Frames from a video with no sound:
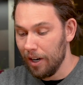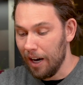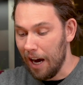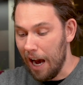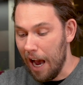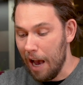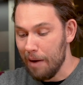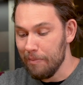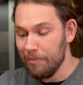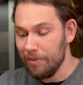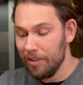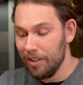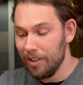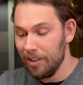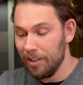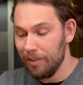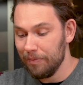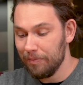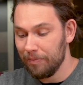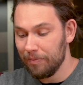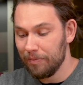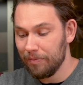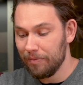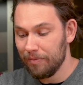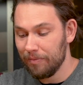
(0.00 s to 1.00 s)
I
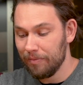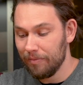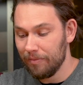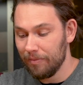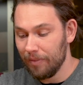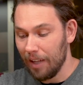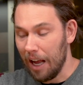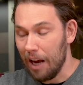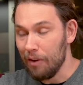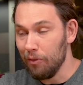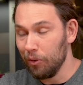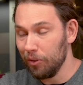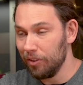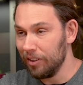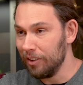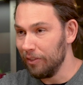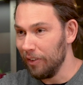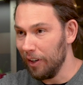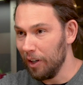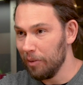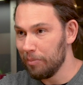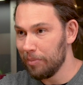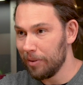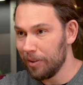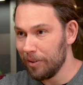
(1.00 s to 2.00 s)
was
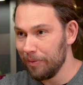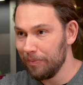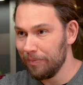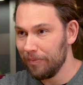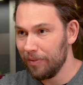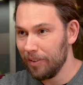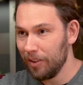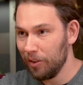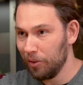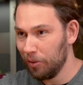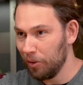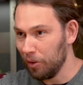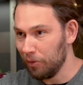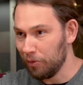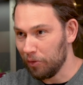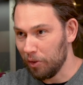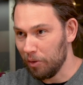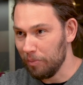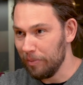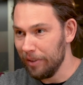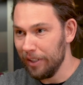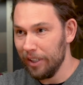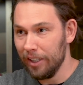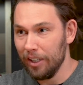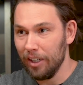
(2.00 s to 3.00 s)
developer. So for
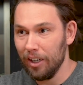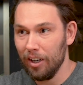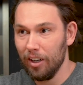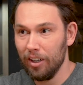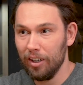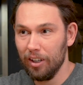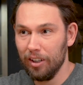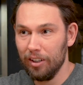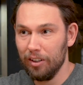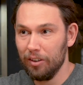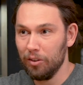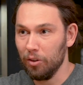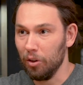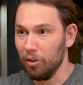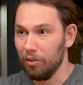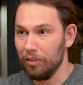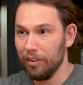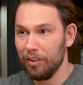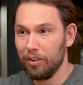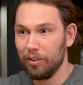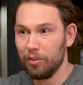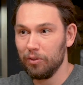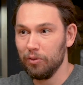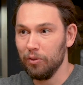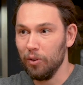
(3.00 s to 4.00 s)
me, it
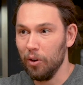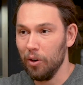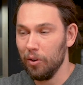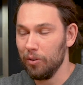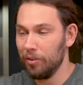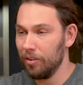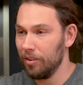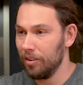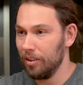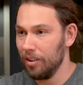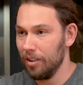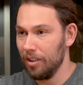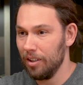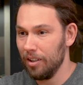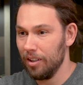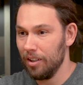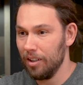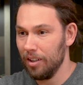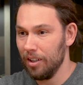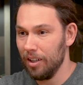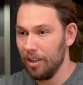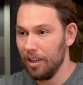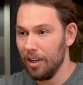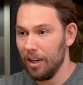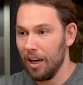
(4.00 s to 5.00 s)
always was
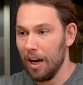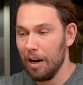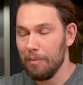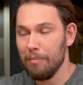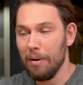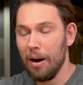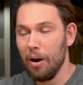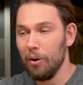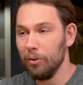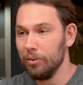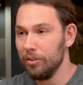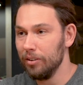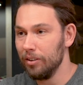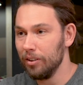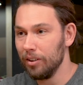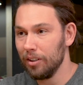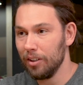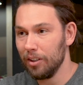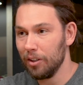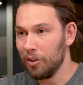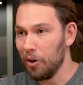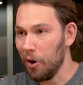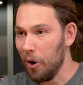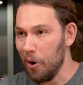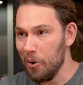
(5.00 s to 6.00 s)
about
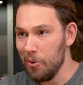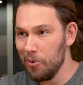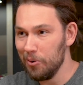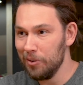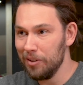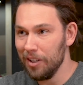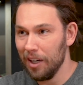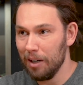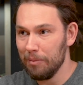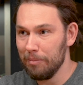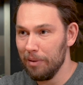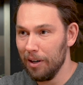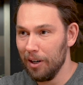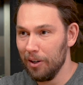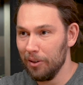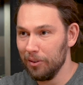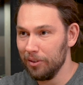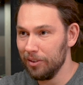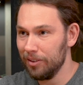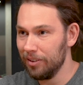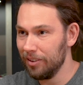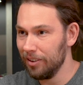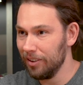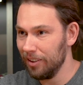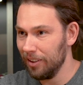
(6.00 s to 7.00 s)
the code,
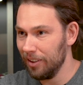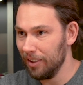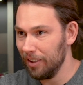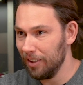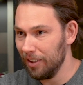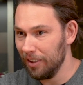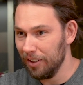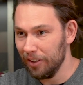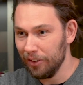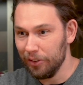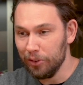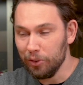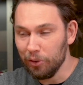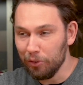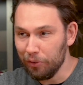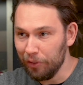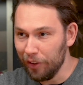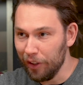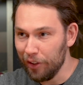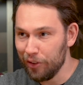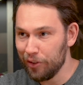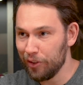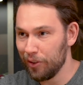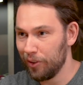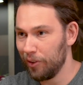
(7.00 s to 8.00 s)
about new
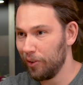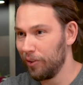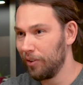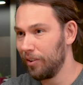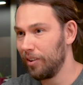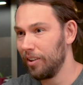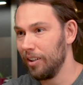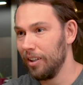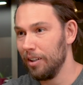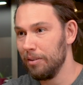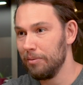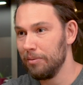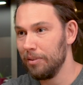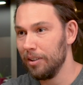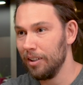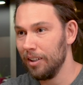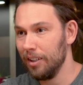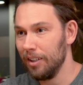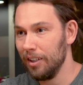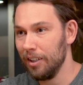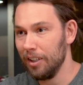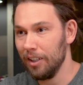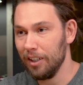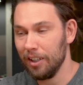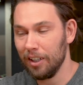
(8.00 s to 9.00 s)
features,
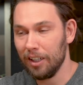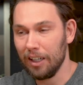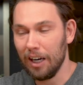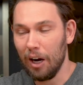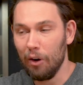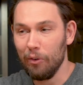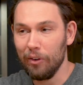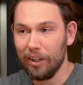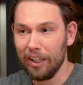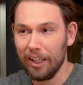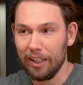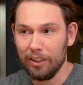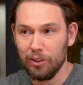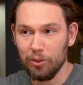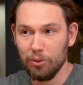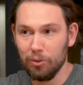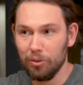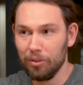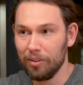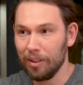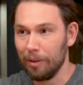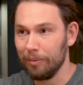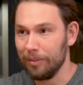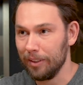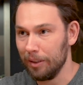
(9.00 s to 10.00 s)
how we can do
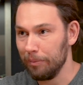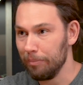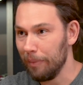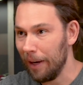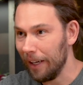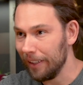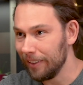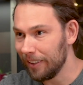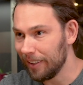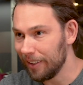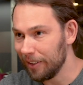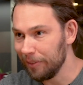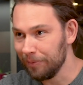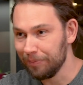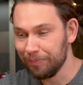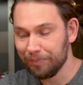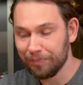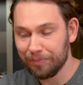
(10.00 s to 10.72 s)
something better,